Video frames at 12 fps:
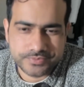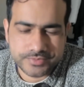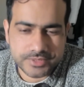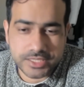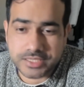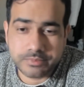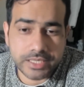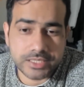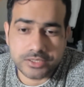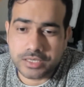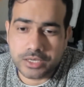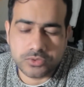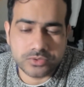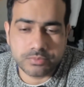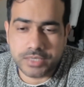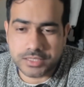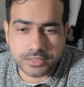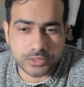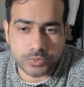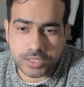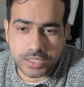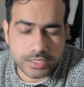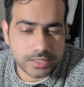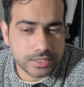Doesn't matter how smart you
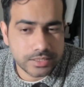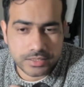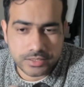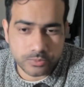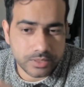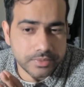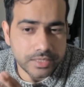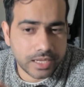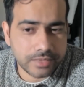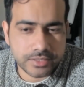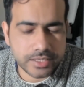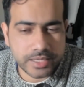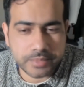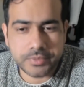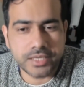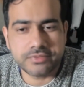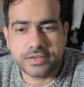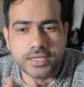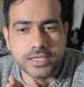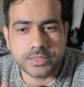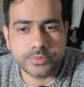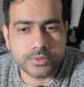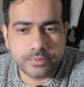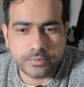are. You may be having an MBA finance
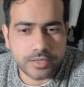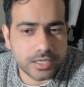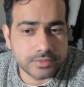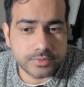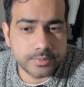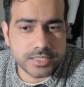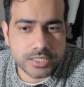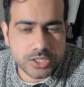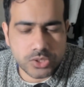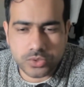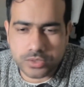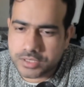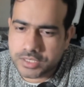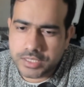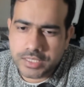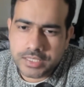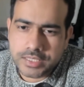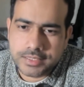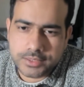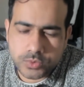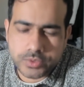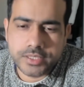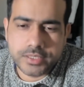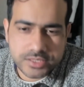from Harvard Business School.
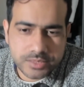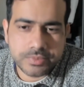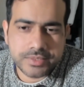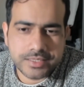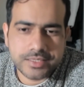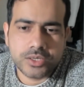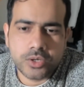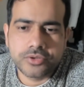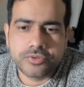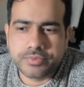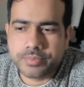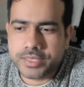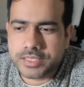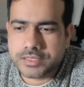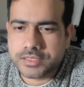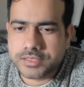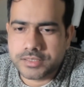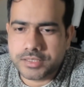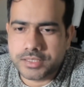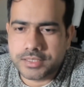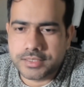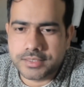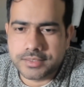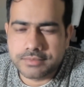You simply cannot replace
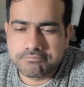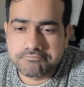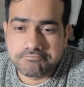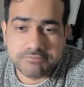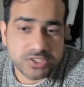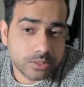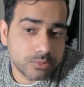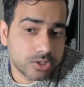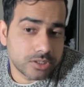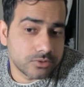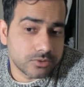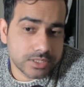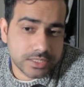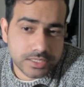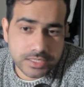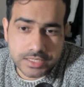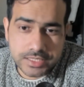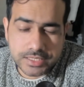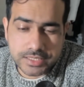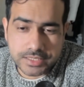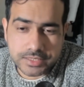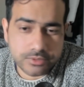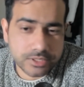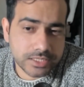someone who is
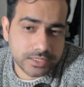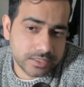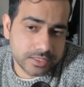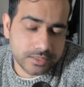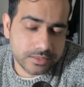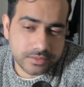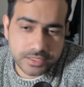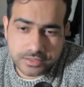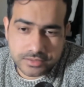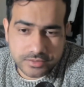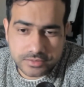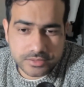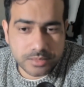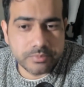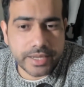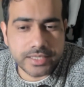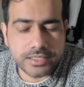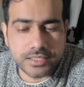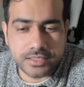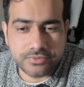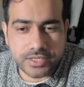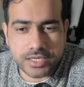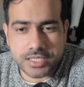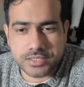working in some banking and
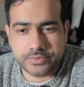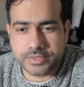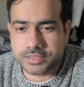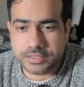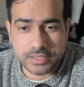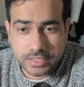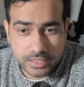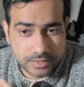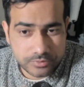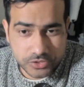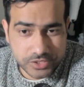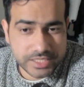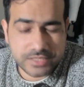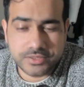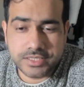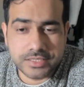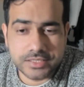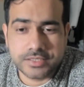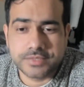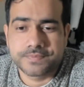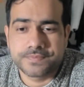finance field for 10 years.